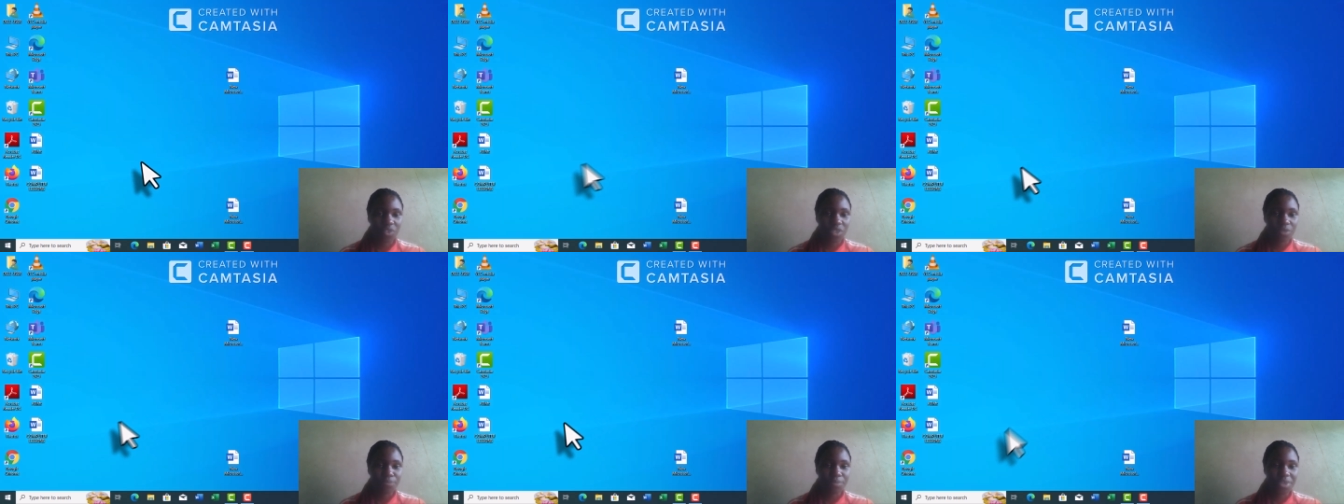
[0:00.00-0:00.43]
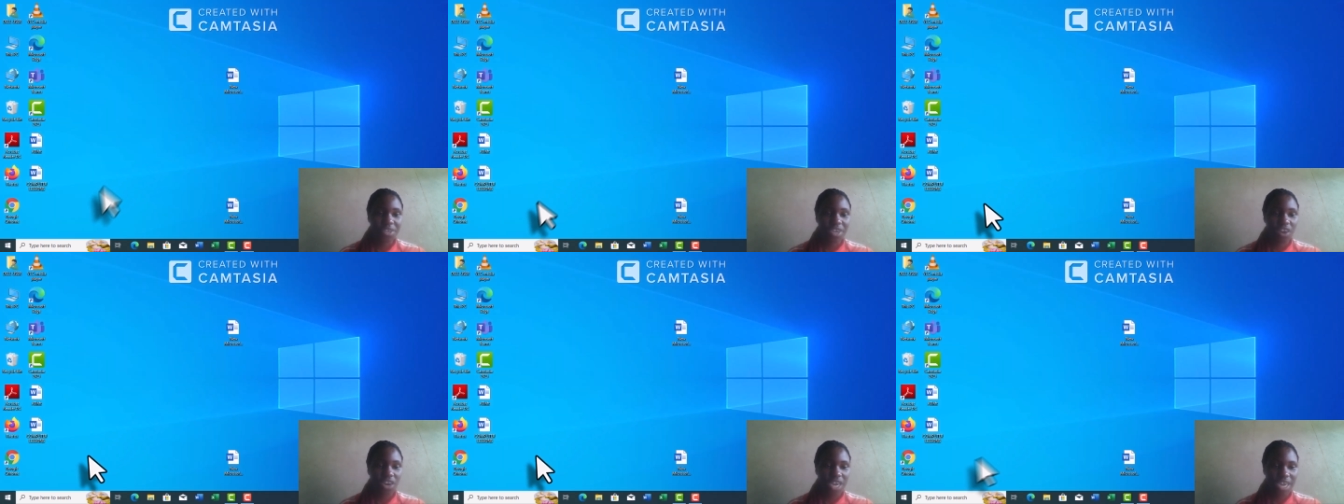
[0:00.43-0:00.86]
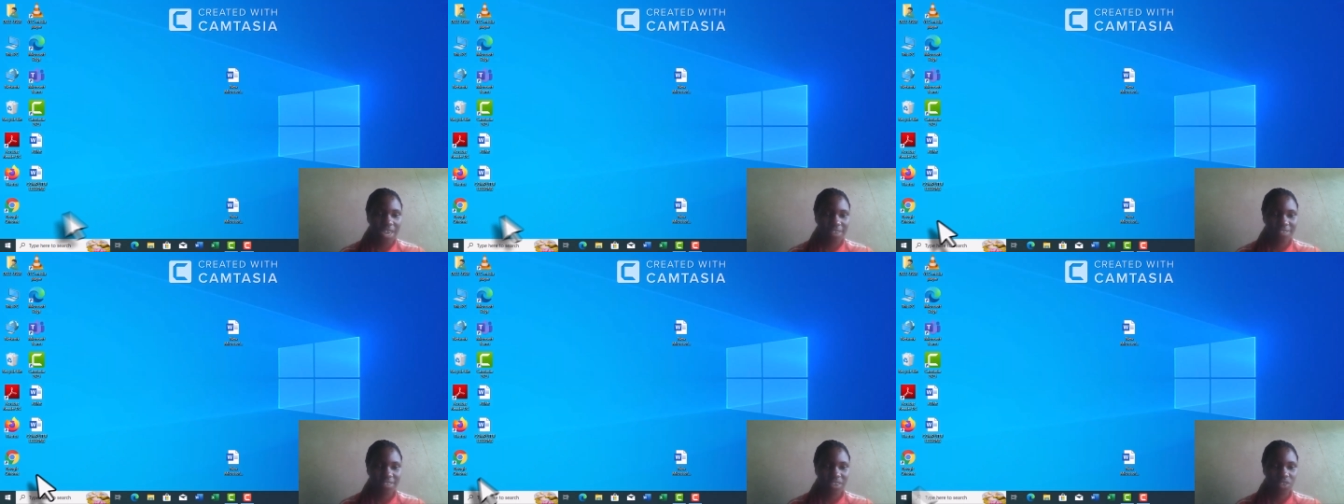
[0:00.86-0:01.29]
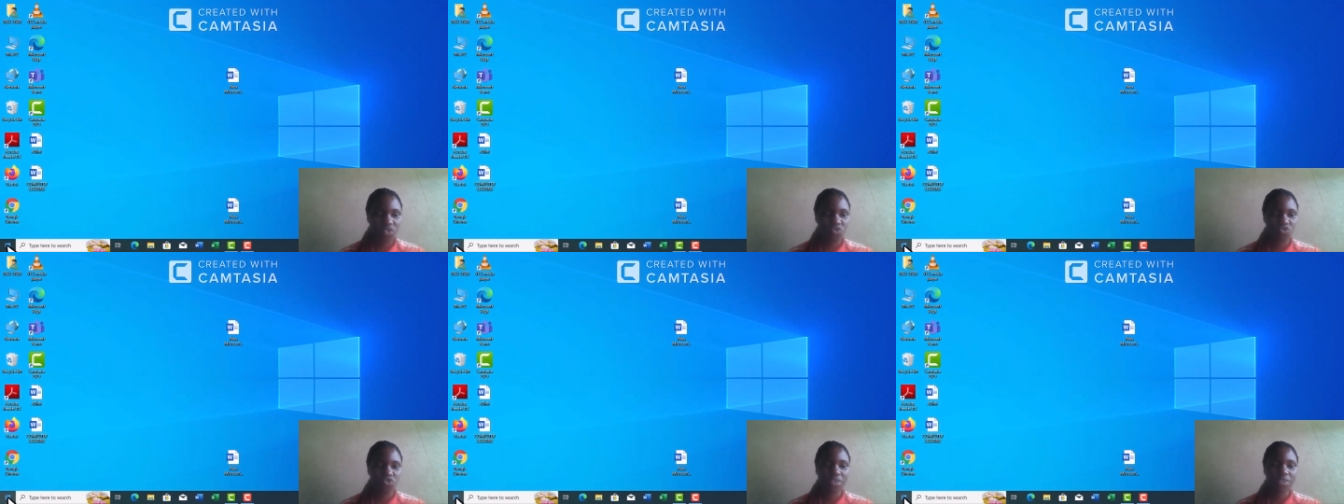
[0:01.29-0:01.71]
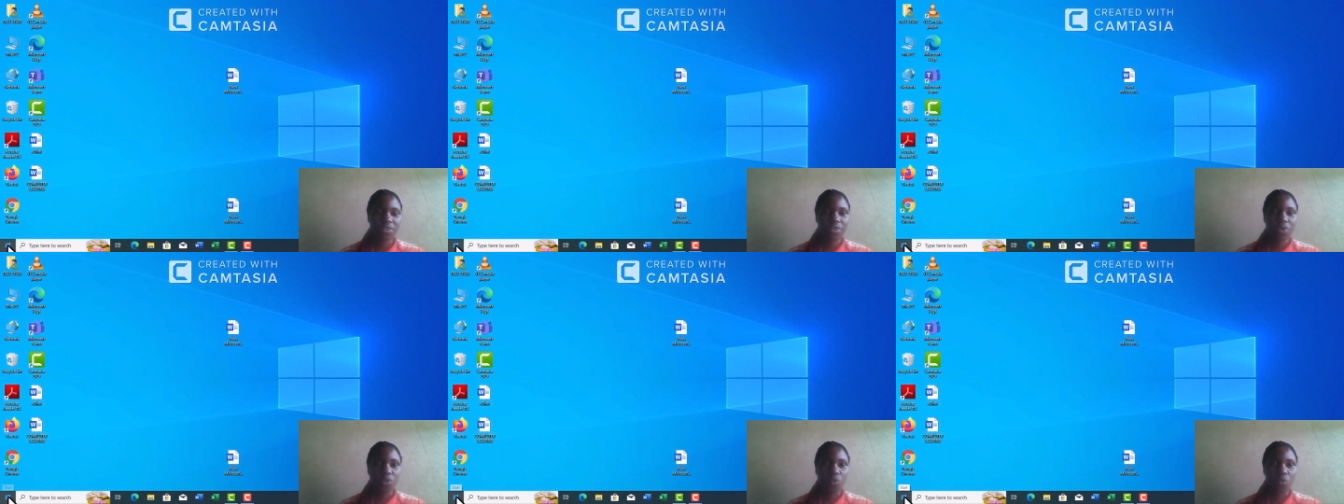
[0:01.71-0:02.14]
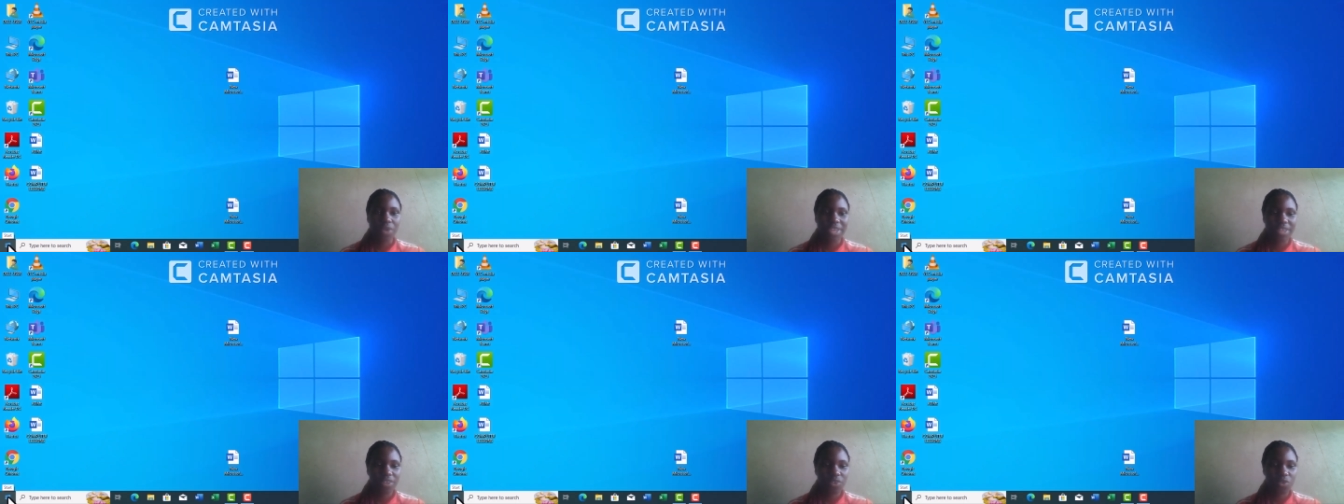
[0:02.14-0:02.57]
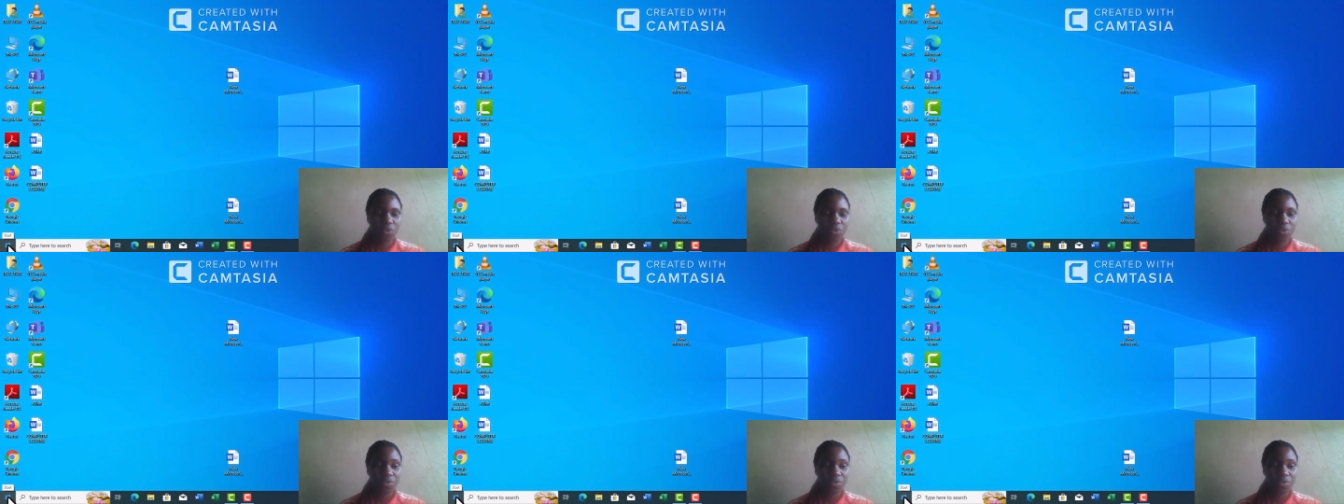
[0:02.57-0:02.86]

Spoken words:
bring our cursor to the window